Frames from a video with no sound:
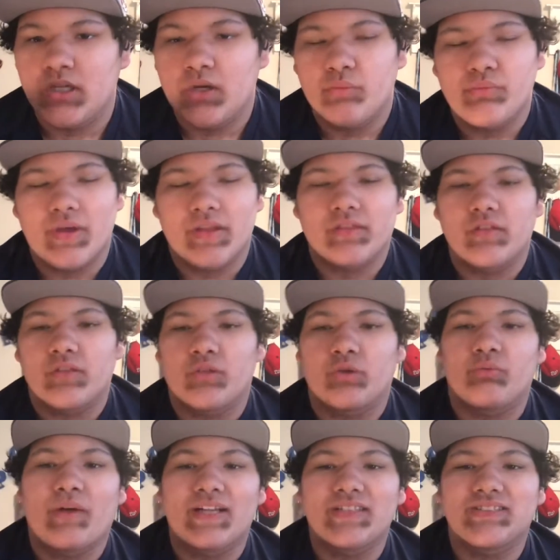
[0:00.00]
with the
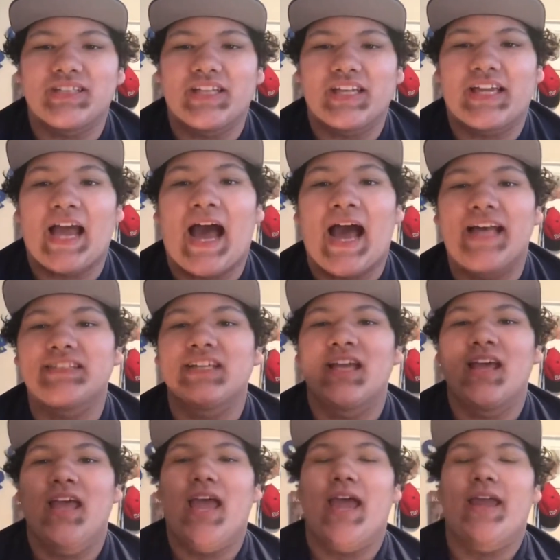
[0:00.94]
rest of the guys.
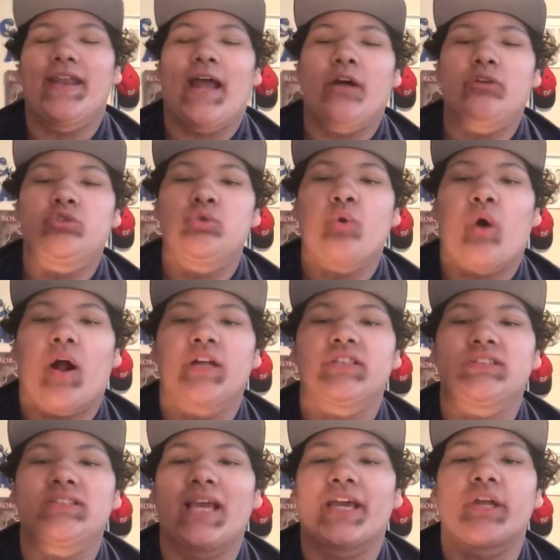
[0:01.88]
And now to our
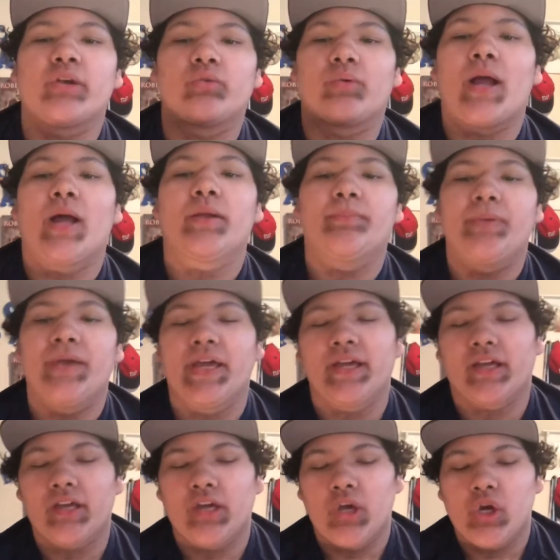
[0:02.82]
second round
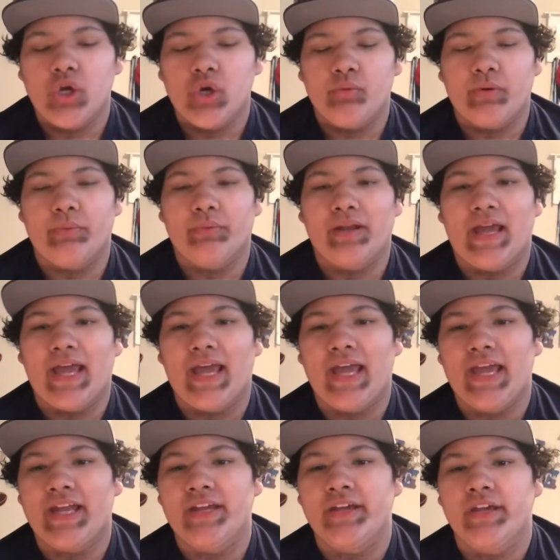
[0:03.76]
pick, we went
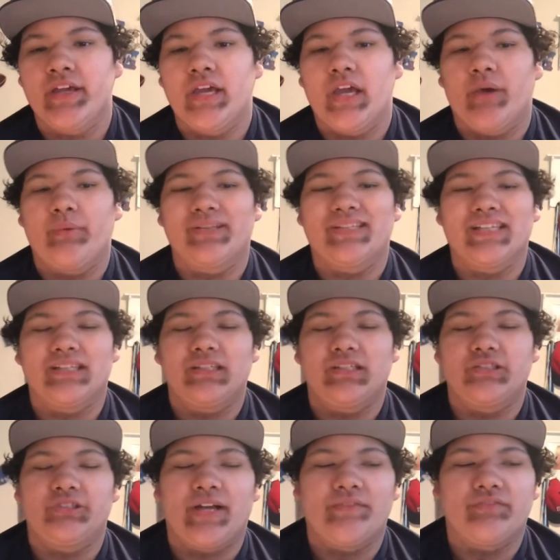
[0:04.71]
ahead and we
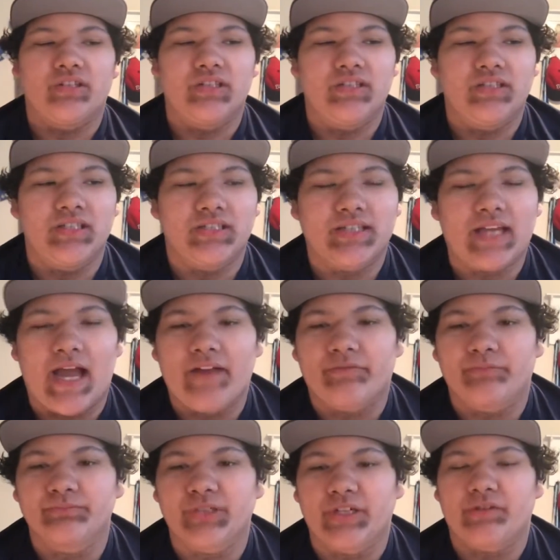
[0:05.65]
technically drafted this guy
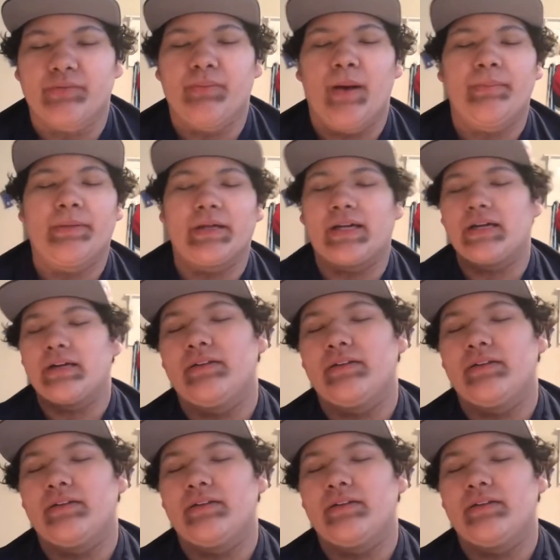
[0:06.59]
from Czech Republic.